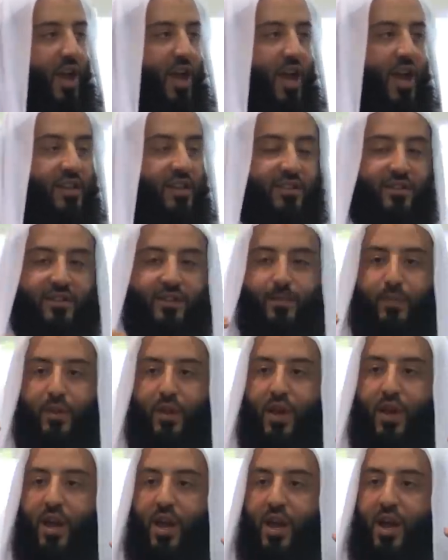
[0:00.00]

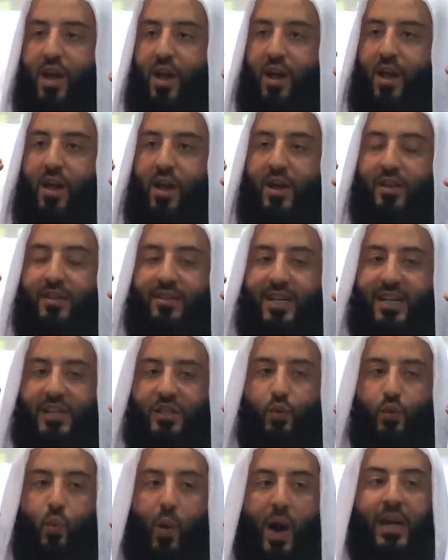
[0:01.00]
It
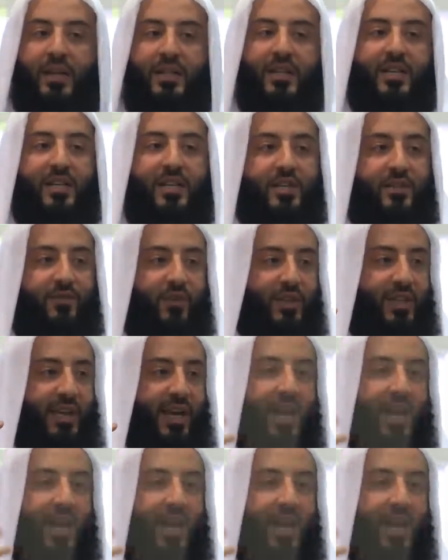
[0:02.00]
does wonders for the